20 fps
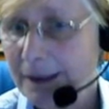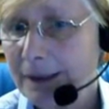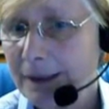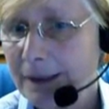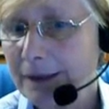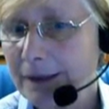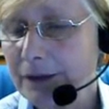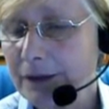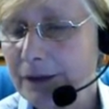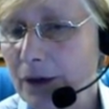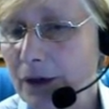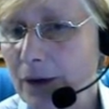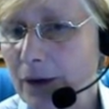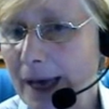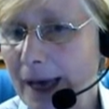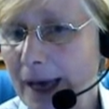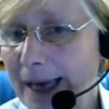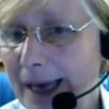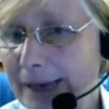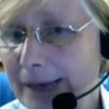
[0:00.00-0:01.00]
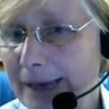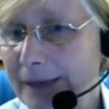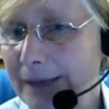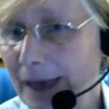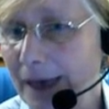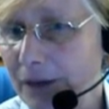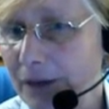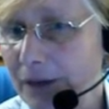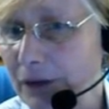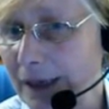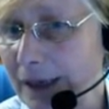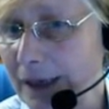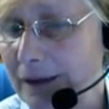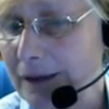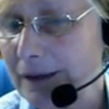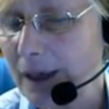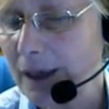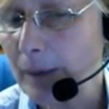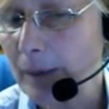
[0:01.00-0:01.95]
And the other great thing